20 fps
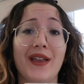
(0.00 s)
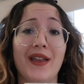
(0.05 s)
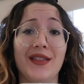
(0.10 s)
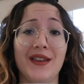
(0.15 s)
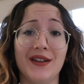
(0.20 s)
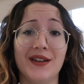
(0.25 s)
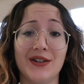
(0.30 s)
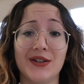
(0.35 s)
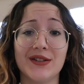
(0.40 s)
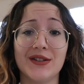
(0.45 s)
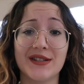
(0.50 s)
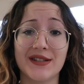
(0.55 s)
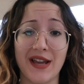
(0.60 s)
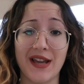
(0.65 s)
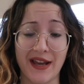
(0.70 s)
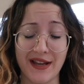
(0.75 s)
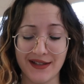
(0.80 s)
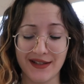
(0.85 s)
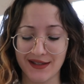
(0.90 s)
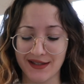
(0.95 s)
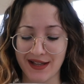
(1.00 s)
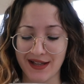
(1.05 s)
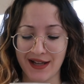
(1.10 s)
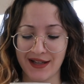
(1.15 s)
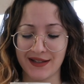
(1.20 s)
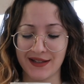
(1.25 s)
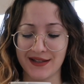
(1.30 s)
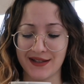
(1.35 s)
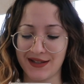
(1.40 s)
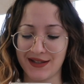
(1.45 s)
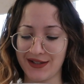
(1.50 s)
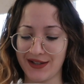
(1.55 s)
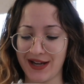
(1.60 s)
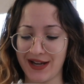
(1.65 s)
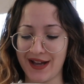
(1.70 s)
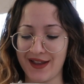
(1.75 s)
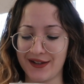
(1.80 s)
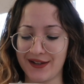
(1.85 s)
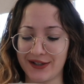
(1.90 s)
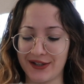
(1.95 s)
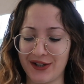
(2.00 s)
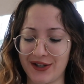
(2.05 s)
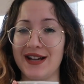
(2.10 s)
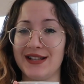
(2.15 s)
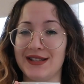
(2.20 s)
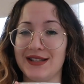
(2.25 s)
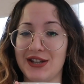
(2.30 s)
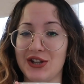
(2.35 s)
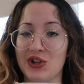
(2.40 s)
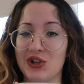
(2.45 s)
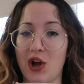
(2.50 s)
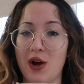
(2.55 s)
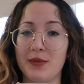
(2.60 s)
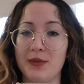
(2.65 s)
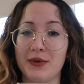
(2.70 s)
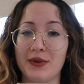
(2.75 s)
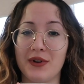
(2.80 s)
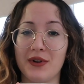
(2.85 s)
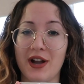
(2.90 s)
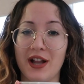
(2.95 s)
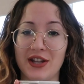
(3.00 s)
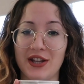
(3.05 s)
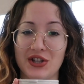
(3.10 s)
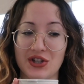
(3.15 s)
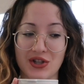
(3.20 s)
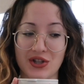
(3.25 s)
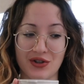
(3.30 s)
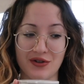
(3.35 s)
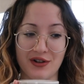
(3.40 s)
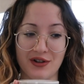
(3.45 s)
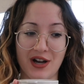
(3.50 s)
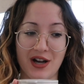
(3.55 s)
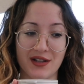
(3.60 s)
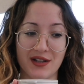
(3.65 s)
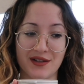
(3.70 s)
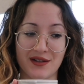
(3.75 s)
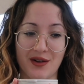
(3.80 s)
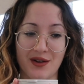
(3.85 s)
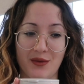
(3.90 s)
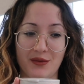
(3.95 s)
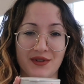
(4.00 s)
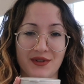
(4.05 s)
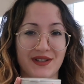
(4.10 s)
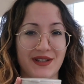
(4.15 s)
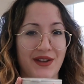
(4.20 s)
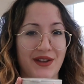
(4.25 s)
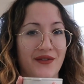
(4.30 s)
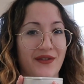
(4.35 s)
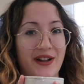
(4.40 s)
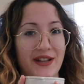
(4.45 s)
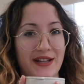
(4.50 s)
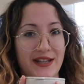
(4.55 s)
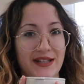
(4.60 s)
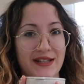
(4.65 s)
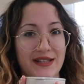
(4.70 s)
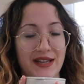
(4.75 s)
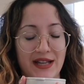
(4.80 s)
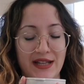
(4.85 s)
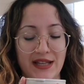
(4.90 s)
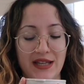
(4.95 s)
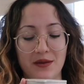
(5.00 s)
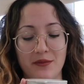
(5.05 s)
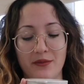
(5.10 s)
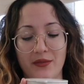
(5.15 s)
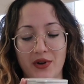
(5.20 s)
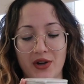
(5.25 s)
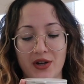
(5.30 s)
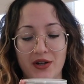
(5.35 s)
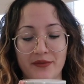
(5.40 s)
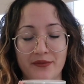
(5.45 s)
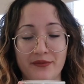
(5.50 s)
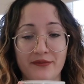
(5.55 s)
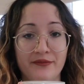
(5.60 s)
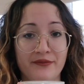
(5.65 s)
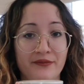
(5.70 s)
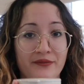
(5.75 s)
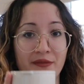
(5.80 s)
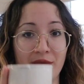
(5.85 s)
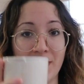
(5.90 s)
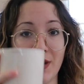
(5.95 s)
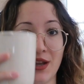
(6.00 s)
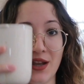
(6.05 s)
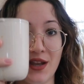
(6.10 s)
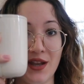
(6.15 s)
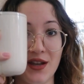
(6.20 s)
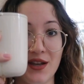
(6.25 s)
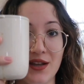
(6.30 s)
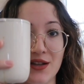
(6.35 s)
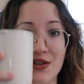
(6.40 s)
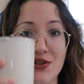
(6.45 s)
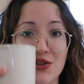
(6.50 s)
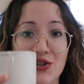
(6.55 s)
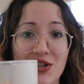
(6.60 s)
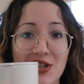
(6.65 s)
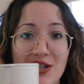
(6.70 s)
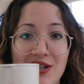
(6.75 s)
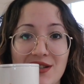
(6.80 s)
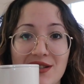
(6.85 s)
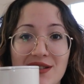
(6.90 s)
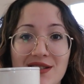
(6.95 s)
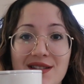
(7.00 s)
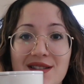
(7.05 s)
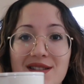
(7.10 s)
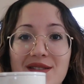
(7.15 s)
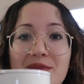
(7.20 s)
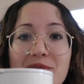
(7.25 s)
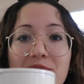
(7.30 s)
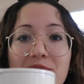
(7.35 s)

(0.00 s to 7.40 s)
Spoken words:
a little taste test together. I did not put any sugar, so we'll see if I need any, but cheers.